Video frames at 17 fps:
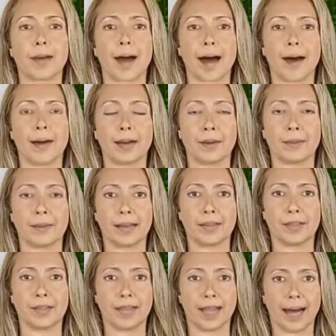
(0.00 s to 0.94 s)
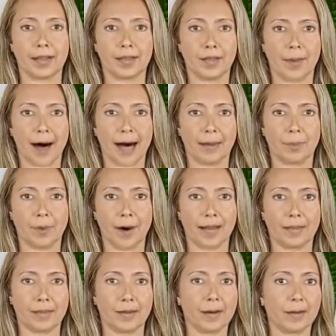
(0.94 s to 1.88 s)
How you can detect bad
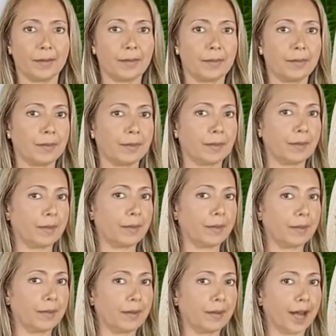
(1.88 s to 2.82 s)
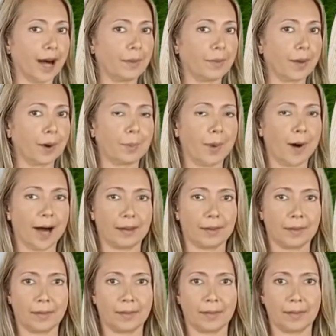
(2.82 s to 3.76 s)
breath. Number
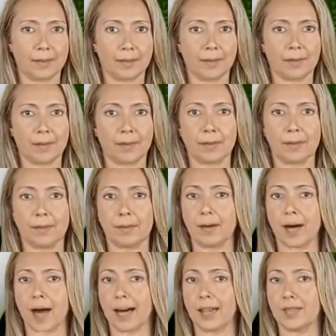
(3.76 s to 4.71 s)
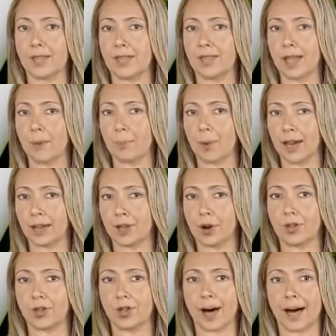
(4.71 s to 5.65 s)
1. Ask someone
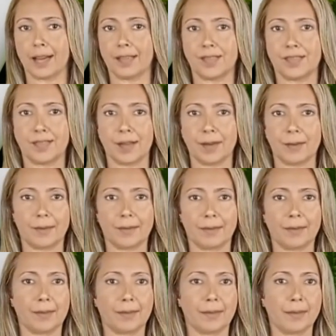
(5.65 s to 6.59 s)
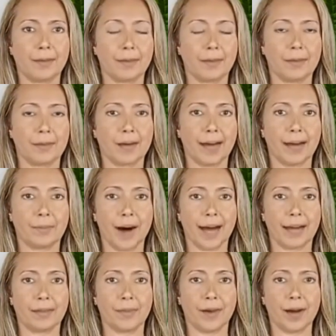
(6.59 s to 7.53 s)
you trust. It
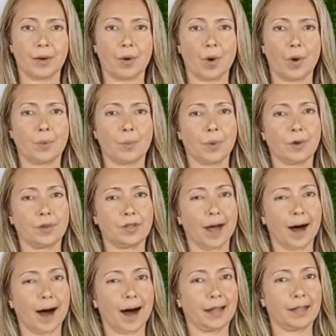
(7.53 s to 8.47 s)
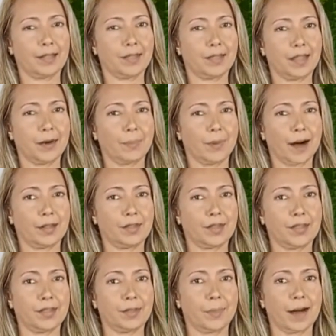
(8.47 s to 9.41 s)
may feel awkward to ask someone
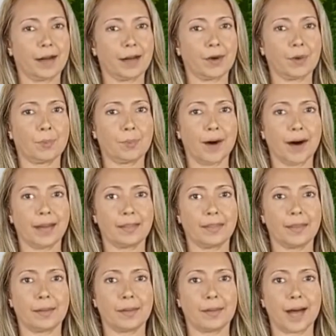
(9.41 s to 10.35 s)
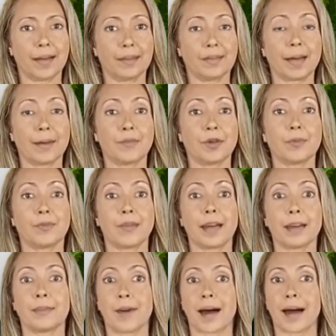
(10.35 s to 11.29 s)
to smell your breath and give you
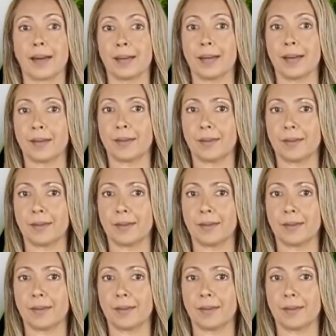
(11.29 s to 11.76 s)
feedback.